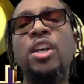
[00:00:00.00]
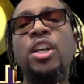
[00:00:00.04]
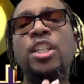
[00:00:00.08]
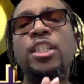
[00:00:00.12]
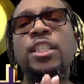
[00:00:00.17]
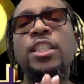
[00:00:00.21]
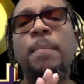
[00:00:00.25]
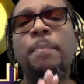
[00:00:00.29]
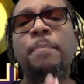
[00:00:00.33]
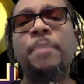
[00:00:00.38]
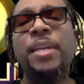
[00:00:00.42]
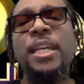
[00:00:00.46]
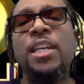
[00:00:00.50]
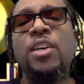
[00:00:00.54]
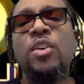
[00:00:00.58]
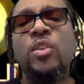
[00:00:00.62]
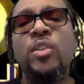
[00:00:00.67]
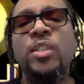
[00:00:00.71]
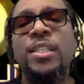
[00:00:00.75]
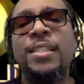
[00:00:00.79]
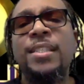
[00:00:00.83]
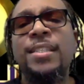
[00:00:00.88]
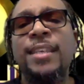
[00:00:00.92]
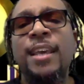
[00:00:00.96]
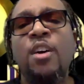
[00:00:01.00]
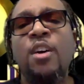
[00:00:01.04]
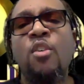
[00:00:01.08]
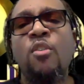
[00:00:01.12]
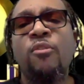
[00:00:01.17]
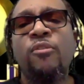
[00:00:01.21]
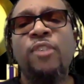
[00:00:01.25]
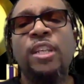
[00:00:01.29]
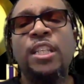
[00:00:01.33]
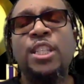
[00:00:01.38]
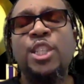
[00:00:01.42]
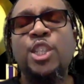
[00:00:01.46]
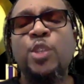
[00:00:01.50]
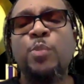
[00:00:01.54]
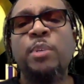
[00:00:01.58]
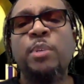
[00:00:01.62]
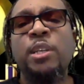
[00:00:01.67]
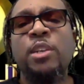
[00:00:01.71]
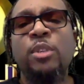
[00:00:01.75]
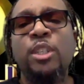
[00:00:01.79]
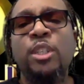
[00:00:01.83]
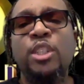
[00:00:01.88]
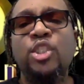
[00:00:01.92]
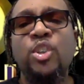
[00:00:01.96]
to build self and
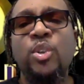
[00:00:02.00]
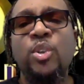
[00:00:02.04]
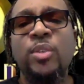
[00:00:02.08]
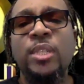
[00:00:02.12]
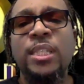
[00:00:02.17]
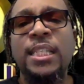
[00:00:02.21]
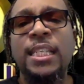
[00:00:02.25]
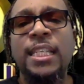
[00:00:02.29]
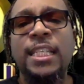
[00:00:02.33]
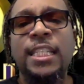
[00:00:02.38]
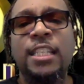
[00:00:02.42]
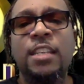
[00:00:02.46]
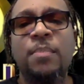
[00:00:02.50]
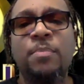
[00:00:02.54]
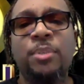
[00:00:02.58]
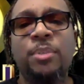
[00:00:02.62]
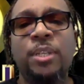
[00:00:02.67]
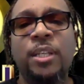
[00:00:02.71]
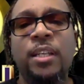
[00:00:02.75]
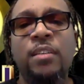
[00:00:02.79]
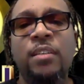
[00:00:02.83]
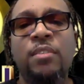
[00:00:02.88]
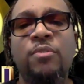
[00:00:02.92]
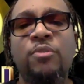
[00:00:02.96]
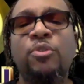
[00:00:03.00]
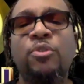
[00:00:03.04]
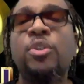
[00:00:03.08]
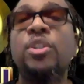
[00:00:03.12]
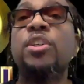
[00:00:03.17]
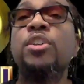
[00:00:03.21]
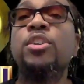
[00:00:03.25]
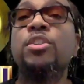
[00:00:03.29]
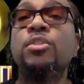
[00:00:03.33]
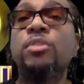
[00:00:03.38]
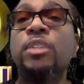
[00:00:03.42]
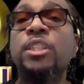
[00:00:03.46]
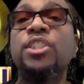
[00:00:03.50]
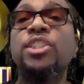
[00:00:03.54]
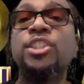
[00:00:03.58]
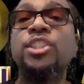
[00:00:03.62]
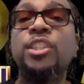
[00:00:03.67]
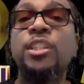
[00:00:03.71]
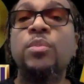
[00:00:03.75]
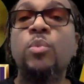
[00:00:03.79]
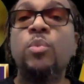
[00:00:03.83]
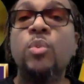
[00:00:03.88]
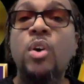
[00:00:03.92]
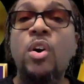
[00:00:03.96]
spiritual discipline for the
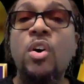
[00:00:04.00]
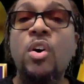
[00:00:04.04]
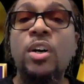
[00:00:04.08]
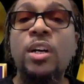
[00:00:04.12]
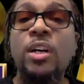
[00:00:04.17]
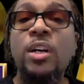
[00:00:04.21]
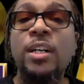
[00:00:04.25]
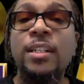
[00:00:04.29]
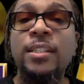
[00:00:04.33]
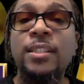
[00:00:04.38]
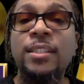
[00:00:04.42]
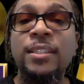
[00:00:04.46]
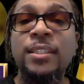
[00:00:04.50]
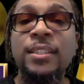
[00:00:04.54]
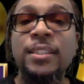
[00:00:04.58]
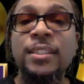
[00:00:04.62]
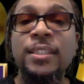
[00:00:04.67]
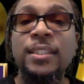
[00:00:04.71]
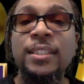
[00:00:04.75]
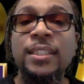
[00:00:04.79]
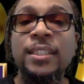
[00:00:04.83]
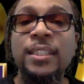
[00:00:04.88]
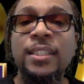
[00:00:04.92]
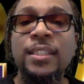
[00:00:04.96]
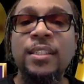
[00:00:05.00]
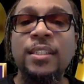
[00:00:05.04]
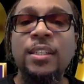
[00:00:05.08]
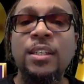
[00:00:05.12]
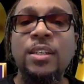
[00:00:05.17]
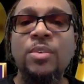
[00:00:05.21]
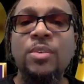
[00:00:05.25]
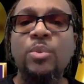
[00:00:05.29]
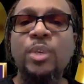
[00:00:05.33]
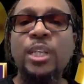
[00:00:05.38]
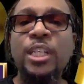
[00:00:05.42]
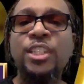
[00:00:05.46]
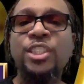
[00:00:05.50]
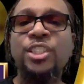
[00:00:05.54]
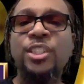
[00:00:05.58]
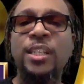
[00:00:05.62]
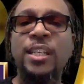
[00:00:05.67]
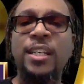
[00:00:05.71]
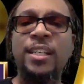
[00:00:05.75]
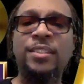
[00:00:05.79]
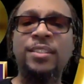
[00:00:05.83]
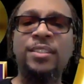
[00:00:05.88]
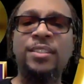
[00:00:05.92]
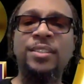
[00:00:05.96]
Christian walk. We should
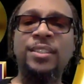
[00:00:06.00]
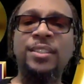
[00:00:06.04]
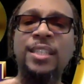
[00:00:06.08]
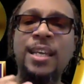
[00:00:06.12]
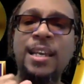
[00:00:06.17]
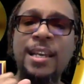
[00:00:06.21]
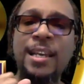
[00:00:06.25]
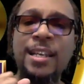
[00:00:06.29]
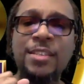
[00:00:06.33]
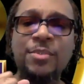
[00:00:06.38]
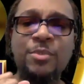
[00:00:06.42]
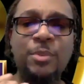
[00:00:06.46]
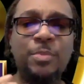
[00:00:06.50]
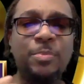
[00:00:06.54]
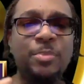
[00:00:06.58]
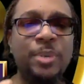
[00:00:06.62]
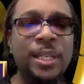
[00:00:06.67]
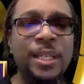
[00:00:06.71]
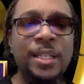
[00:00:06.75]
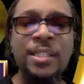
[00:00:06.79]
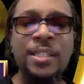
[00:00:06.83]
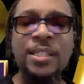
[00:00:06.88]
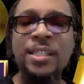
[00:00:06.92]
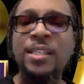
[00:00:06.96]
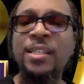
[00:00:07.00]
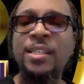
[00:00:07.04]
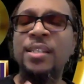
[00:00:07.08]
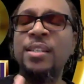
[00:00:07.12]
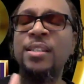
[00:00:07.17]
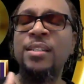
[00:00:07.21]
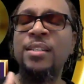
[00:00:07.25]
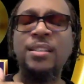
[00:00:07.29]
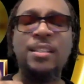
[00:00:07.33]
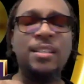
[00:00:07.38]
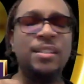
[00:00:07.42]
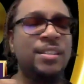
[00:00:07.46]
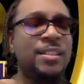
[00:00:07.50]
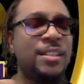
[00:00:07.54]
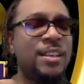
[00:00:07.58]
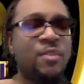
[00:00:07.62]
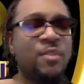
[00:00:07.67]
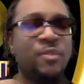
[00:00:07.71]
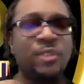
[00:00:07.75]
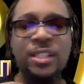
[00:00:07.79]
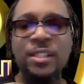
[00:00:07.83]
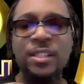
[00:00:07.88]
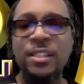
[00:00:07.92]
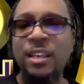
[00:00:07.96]
exercise repentance and
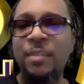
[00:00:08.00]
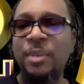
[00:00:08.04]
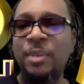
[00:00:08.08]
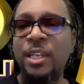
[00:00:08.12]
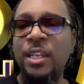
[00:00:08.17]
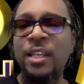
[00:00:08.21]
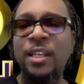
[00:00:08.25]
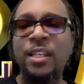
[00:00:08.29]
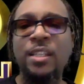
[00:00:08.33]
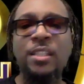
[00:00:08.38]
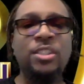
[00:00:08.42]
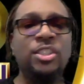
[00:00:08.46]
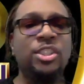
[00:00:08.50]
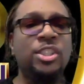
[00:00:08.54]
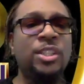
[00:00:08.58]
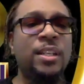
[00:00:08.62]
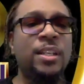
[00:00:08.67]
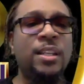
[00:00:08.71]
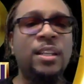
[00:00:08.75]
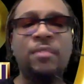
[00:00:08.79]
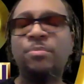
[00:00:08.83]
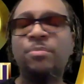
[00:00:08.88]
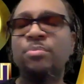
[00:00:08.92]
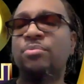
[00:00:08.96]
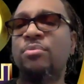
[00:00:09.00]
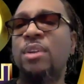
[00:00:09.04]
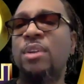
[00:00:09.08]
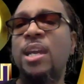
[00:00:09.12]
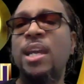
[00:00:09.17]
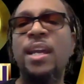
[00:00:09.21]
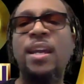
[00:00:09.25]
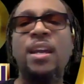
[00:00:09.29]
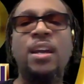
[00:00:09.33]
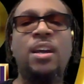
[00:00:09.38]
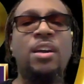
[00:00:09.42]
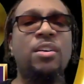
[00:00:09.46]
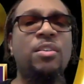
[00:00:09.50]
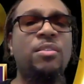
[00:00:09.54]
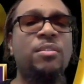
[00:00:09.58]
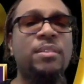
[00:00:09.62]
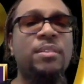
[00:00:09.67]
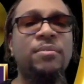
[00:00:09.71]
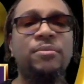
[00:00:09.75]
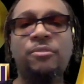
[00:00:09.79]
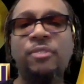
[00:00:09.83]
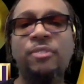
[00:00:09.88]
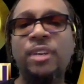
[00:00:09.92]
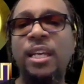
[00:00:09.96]
self-examination and prayer and
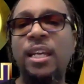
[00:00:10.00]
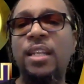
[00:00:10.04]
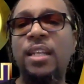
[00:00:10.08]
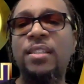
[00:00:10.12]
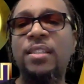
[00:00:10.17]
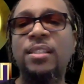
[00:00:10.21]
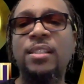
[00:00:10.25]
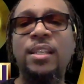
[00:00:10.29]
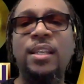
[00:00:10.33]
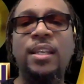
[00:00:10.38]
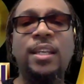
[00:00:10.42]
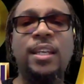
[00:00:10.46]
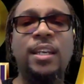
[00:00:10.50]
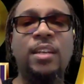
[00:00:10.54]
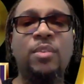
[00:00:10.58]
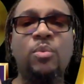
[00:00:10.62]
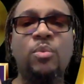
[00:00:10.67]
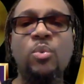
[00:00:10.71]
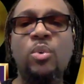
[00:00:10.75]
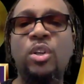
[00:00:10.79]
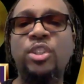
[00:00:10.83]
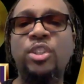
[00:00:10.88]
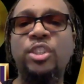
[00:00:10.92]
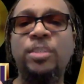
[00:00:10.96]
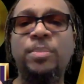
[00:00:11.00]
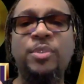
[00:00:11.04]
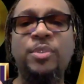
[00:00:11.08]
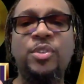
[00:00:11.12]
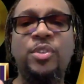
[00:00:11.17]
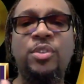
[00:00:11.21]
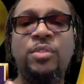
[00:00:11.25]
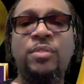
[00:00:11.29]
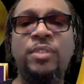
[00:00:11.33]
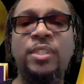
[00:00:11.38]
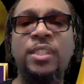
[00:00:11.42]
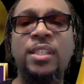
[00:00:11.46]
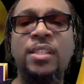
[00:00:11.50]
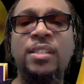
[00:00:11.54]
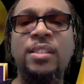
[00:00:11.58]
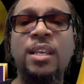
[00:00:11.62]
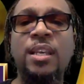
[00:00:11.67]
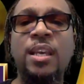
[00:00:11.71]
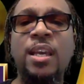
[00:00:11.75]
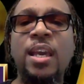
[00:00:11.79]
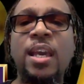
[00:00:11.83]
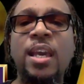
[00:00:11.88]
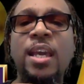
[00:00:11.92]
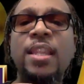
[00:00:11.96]
fasting and worship services
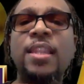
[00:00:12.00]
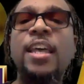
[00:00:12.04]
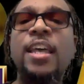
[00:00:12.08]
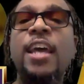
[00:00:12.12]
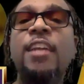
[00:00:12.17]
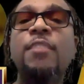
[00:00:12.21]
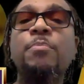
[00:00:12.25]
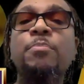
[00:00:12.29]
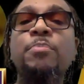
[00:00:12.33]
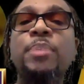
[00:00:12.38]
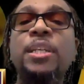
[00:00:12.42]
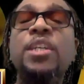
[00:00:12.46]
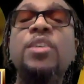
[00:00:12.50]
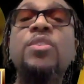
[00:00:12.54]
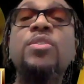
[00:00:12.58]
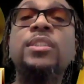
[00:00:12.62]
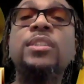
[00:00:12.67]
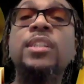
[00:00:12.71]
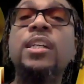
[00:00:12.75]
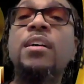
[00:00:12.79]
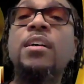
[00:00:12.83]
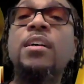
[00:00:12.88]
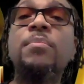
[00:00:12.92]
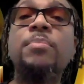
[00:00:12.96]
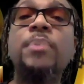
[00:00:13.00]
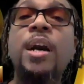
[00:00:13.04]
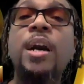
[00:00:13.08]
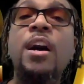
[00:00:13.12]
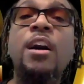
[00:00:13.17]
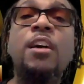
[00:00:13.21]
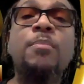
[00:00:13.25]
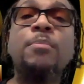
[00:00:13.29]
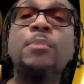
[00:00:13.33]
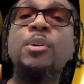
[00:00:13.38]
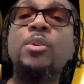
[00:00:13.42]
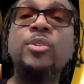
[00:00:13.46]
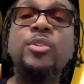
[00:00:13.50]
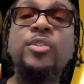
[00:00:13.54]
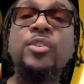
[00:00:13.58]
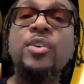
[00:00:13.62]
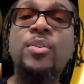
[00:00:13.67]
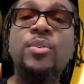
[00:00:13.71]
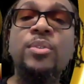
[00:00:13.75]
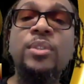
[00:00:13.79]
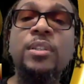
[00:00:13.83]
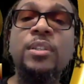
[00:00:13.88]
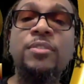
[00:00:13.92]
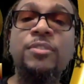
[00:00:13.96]
that build up our most
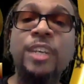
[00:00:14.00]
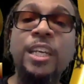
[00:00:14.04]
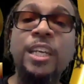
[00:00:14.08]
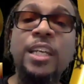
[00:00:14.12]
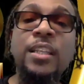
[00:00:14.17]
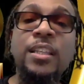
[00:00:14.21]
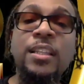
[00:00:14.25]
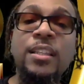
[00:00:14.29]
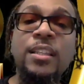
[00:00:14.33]
holy faith.